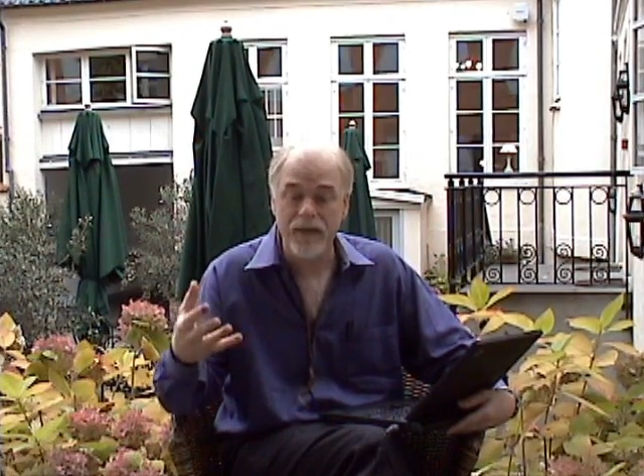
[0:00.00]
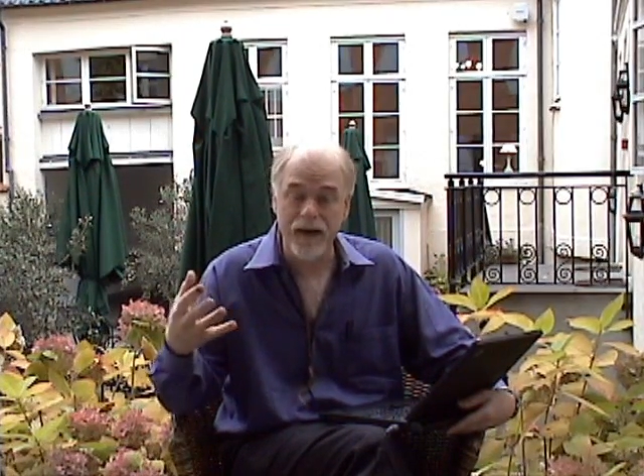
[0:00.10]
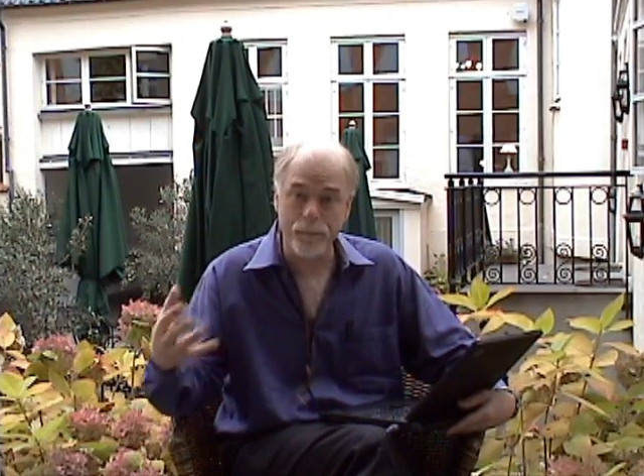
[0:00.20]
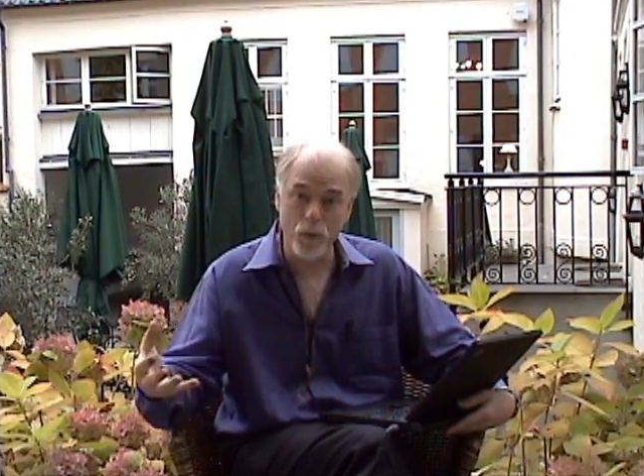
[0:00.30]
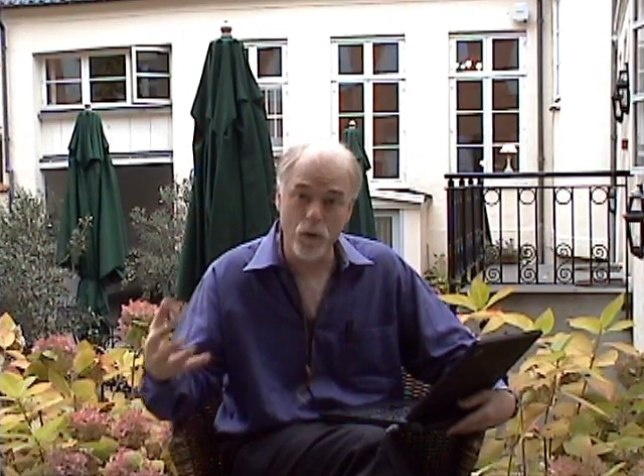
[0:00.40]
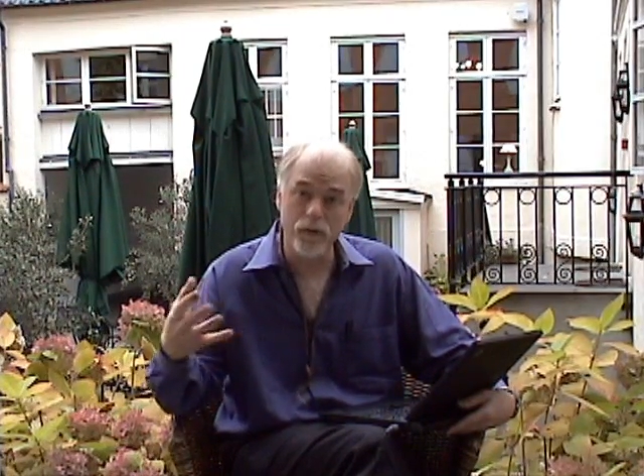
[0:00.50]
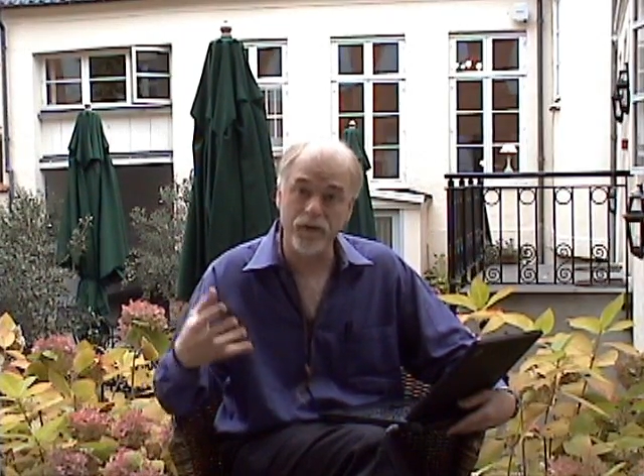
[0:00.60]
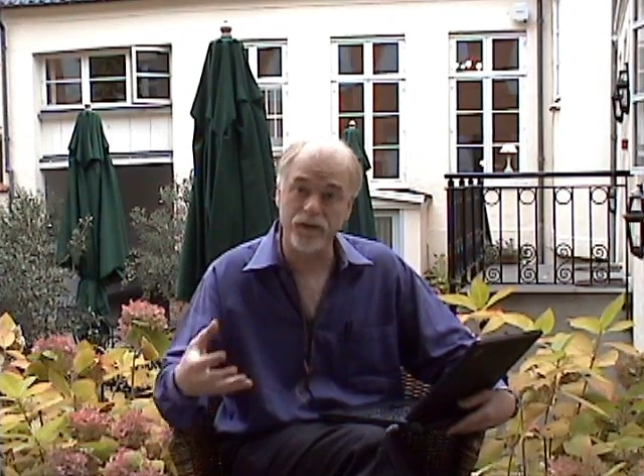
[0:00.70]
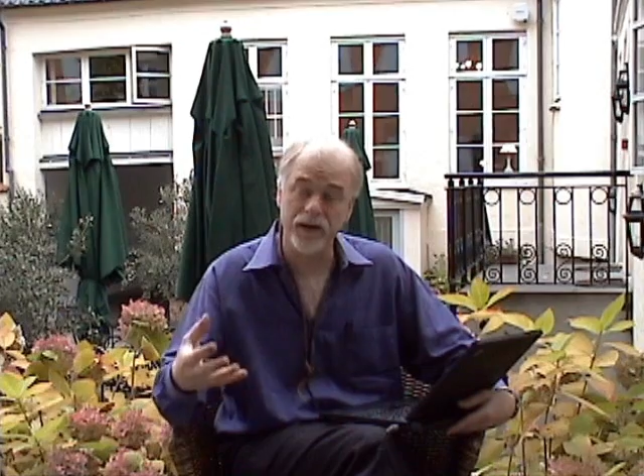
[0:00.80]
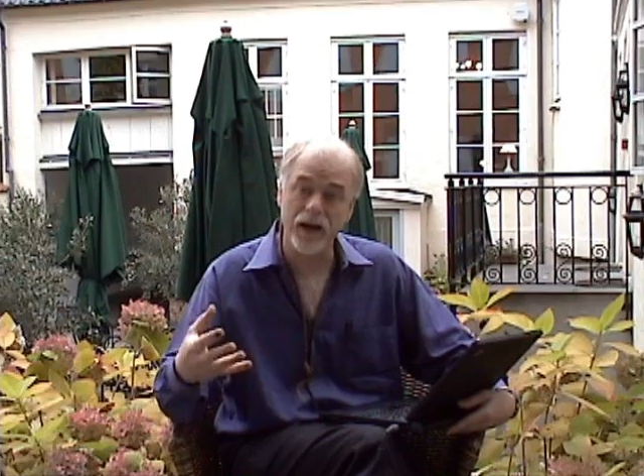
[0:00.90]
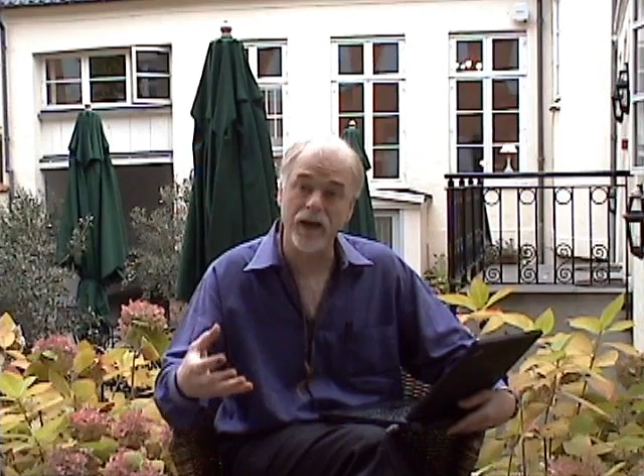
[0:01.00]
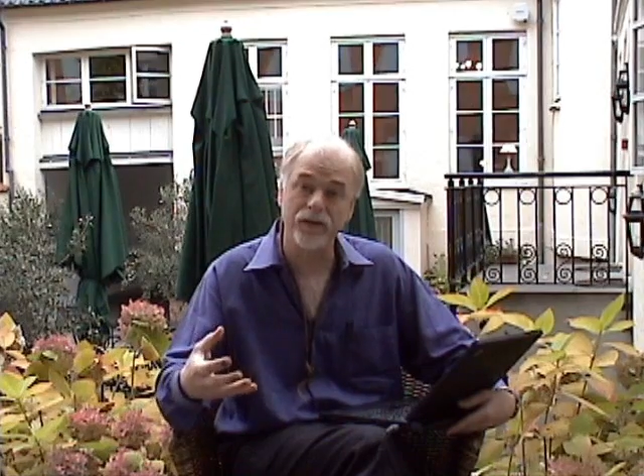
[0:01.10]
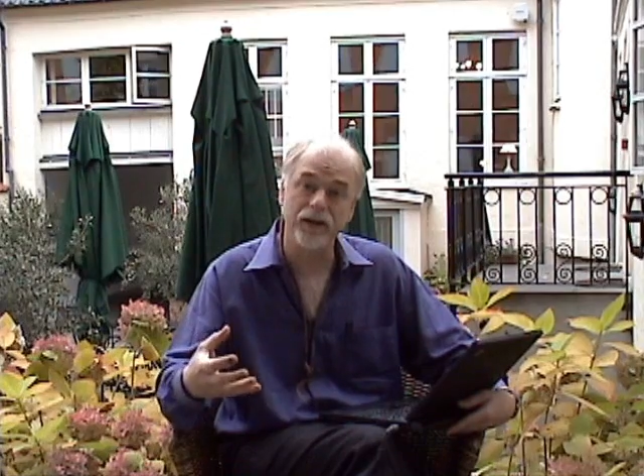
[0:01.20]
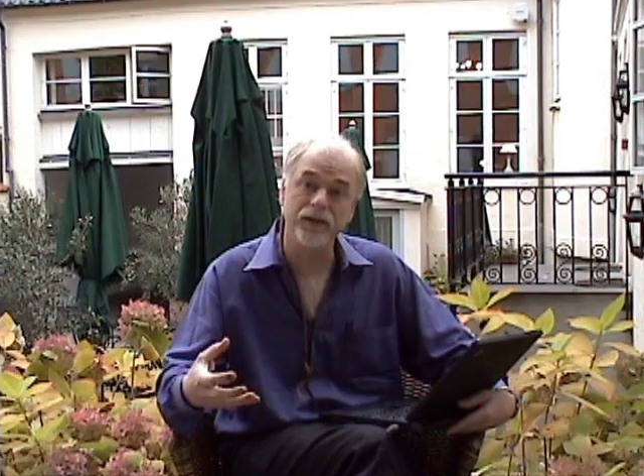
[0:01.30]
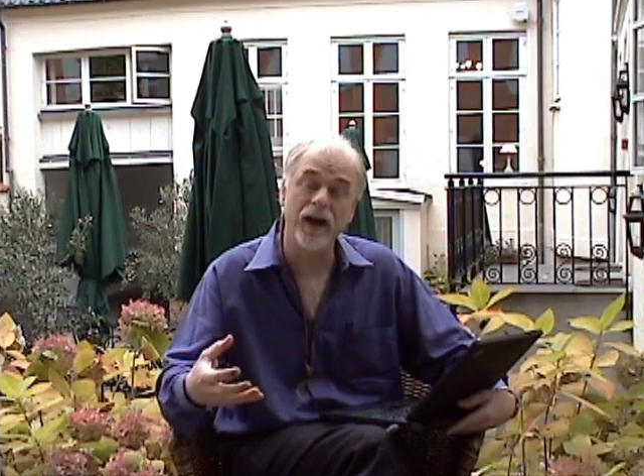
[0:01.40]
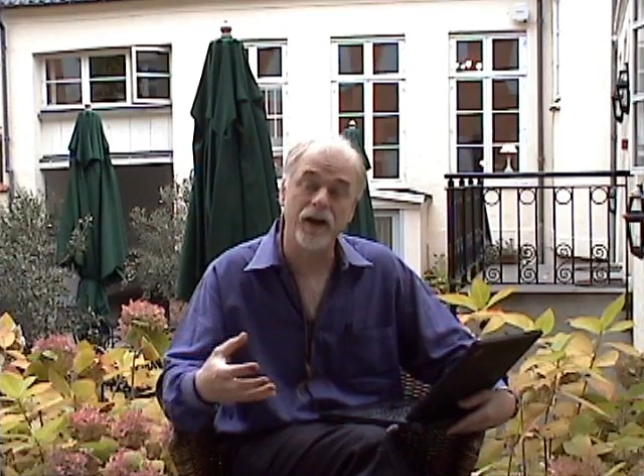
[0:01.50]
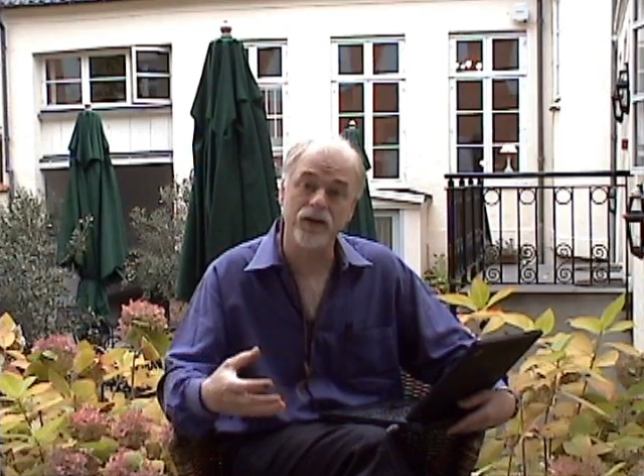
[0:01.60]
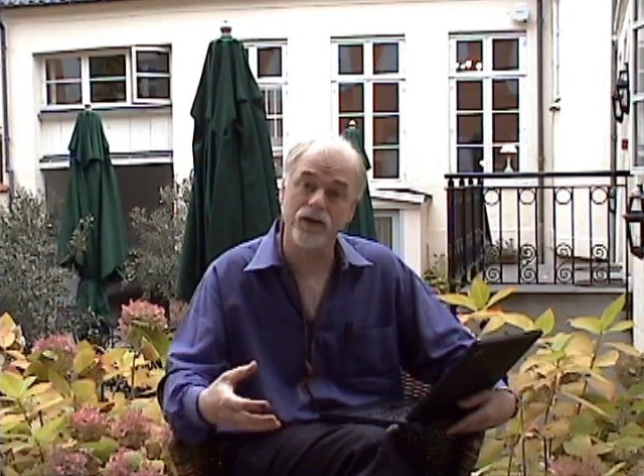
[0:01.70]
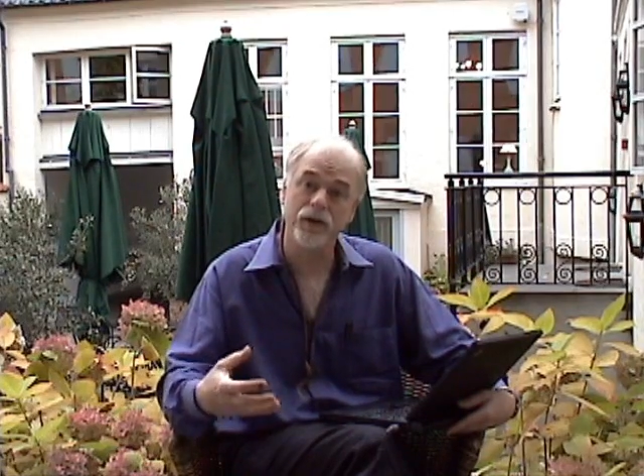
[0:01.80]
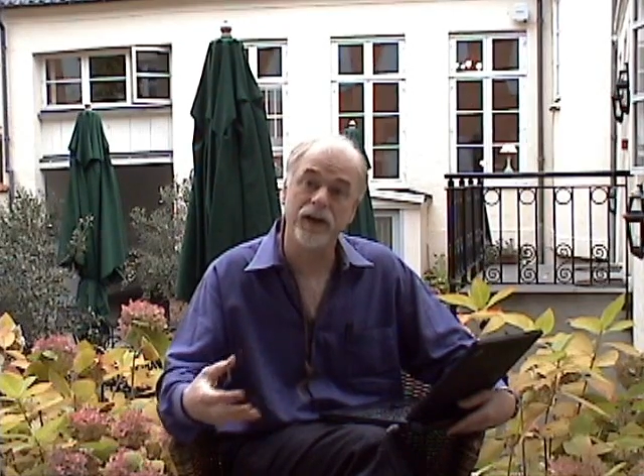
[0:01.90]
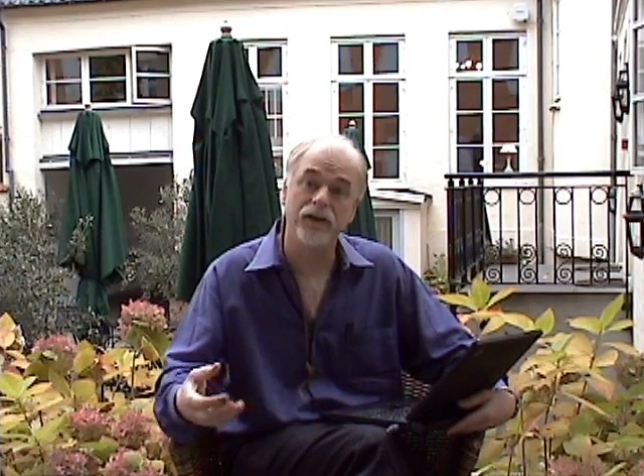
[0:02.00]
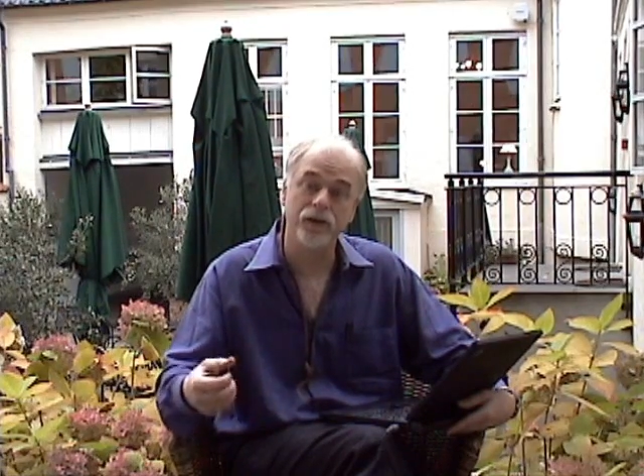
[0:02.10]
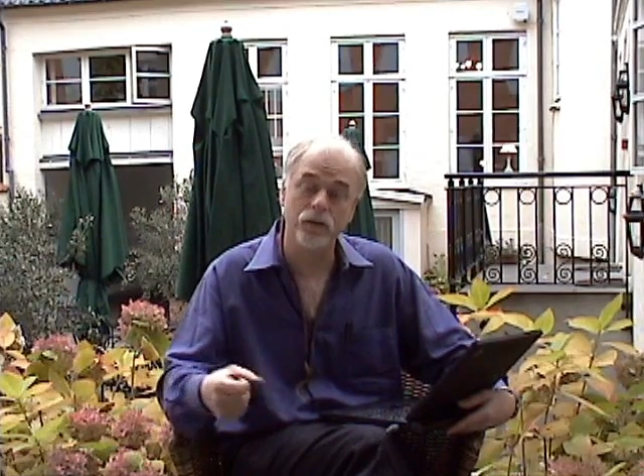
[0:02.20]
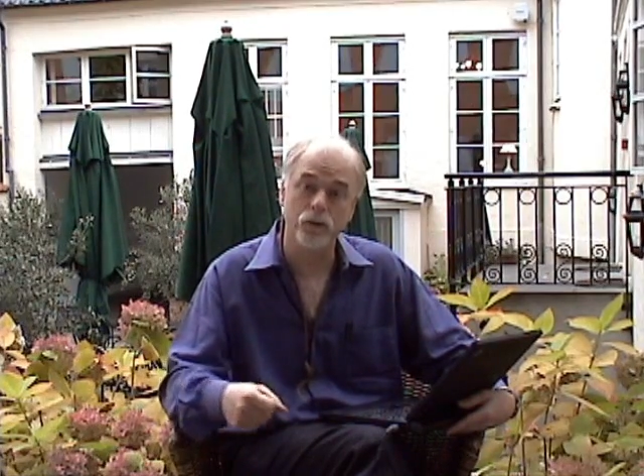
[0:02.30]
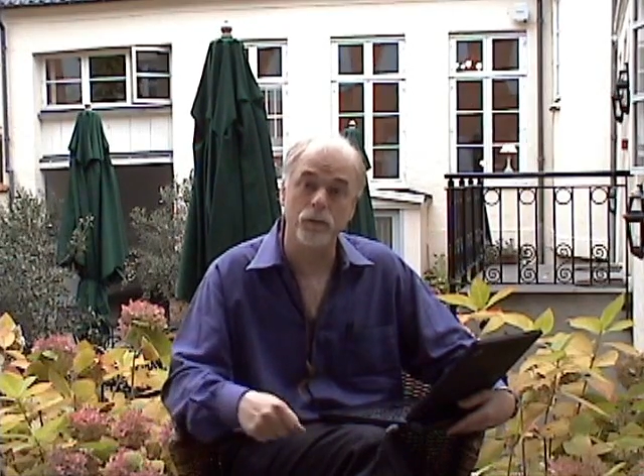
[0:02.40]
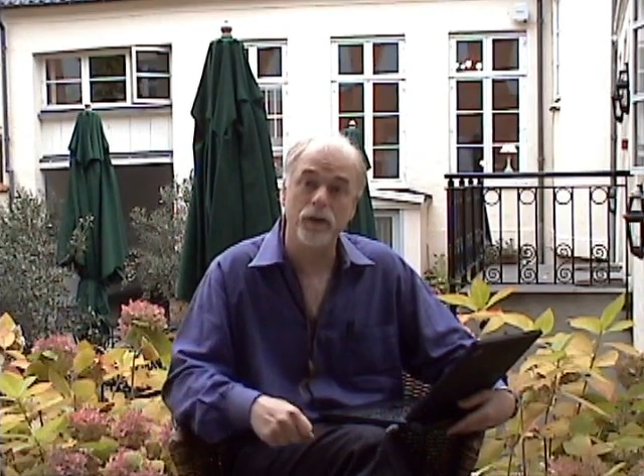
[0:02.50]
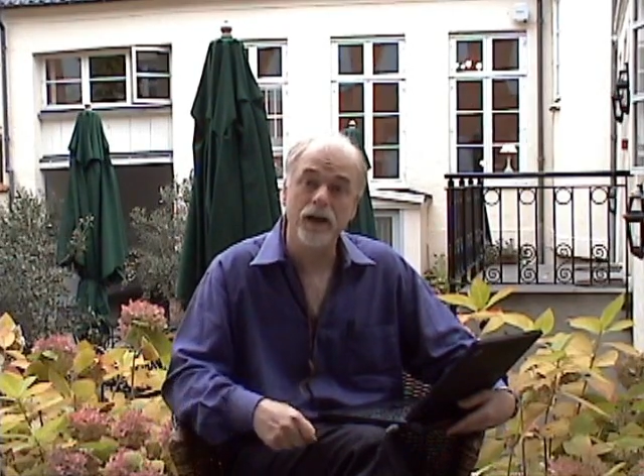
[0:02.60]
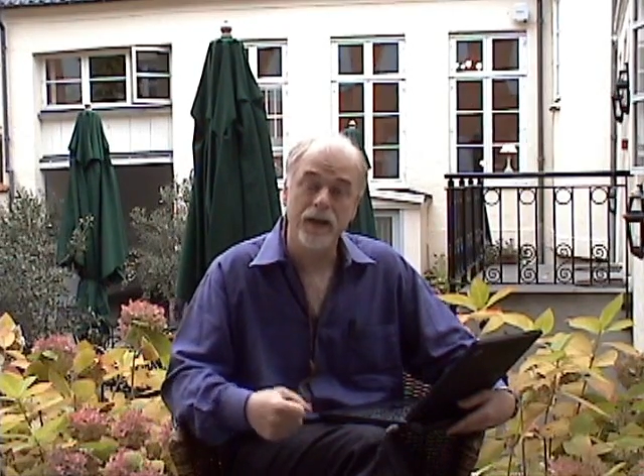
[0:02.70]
They move as an entire unit, as a group.